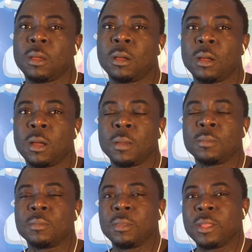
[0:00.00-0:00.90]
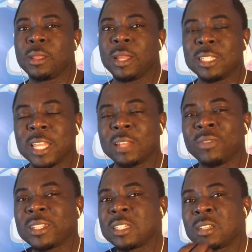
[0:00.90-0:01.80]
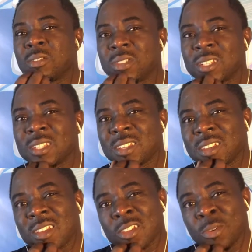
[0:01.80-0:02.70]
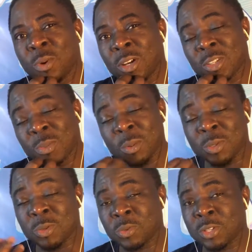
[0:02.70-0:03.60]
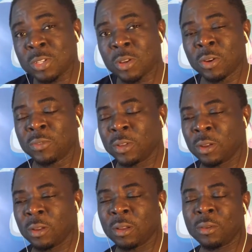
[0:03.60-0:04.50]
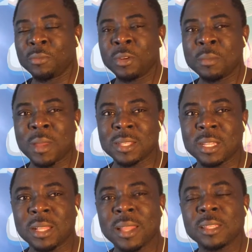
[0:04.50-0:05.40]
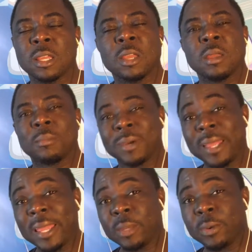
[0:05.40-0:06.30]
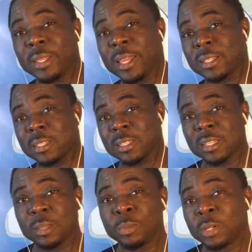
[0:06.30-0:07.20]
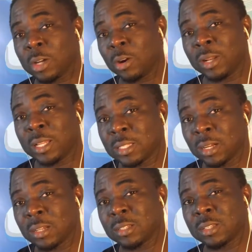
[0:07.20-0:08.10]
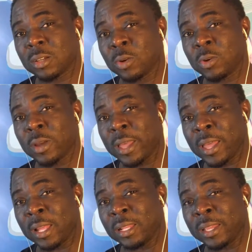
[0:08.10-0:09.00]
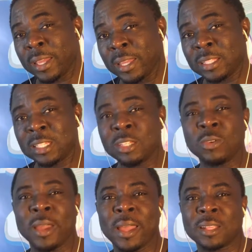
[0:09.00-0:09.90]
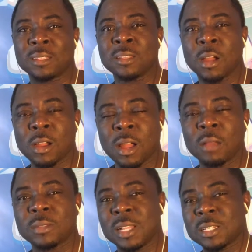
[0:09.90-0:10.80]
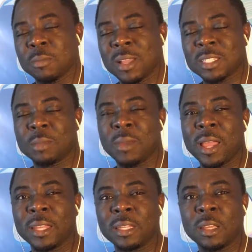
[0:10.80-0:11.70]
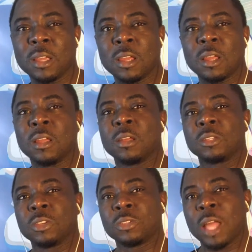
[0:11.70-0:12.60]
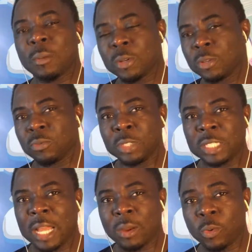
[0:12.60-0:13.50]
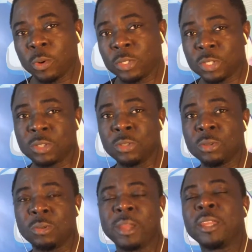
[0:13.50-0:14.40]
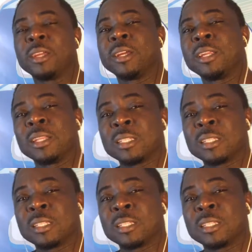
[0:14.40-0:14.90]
um, and take advantage of it. You will also be able to reserve a, a free masterclass. But anyway, yes, it's in the book, OlaTux, O L A T U X dot com slash mastermind. So I'm going to read that quote to you right here in a